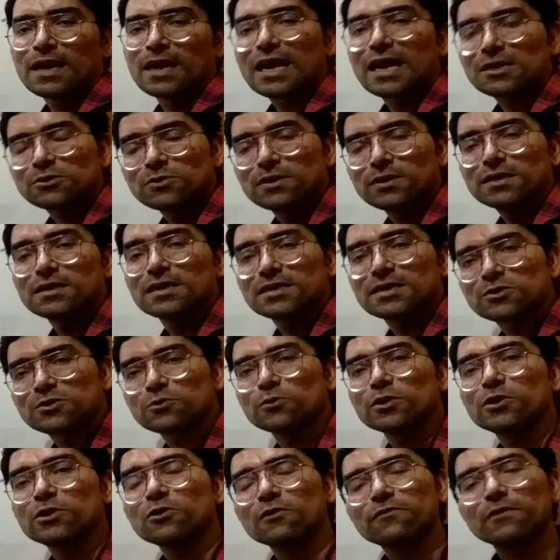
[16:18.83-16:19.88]
Actually, the
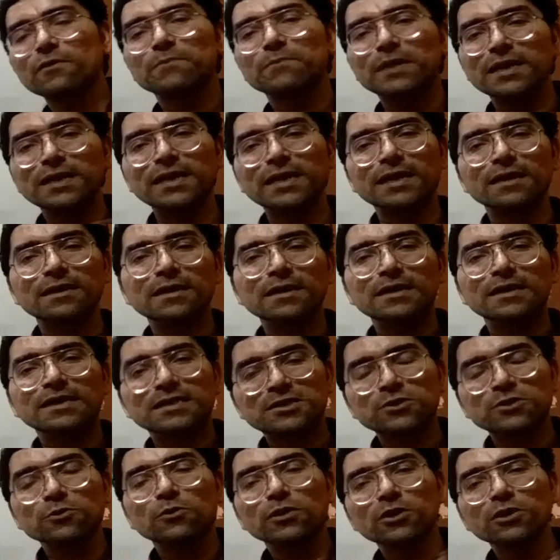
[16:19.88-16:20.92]
story of a building
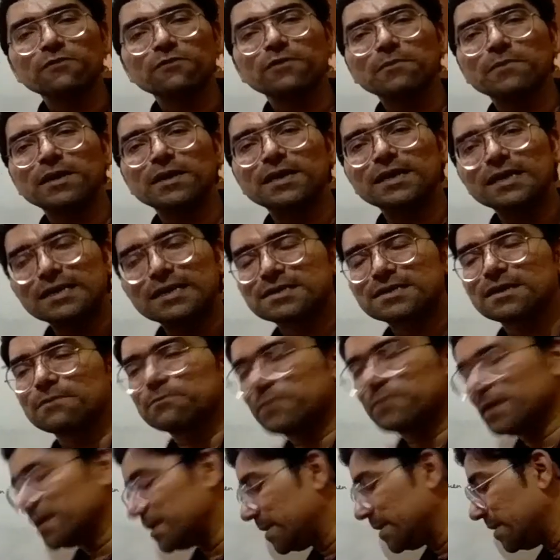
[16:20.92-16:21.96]
is
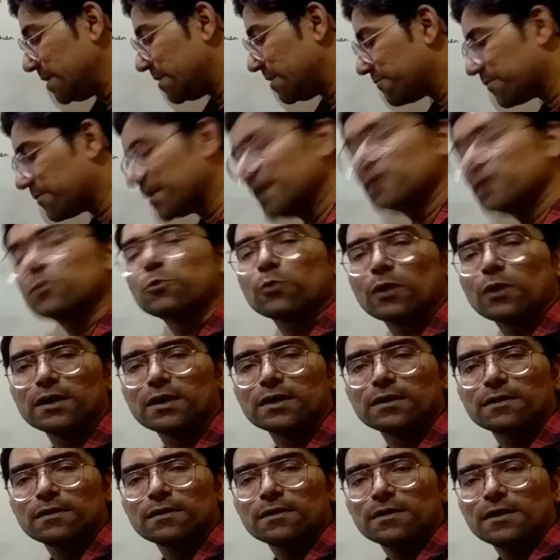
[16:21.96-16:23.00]
completely different
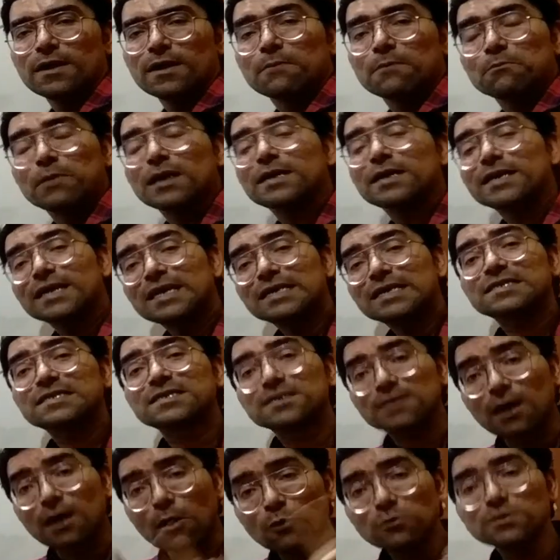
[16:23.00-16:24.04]
word, but it
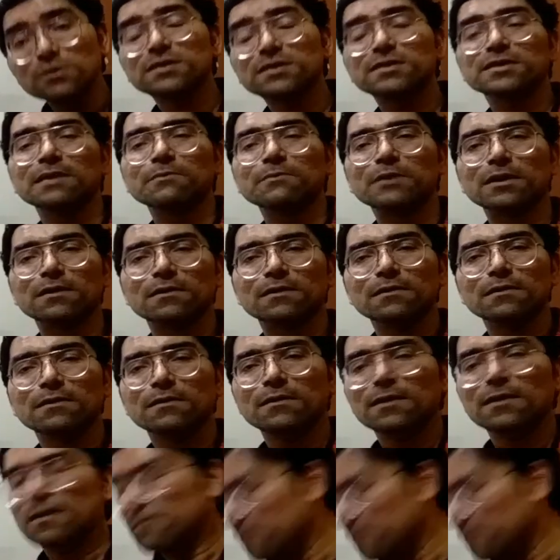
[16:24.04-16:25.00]
sounds similar.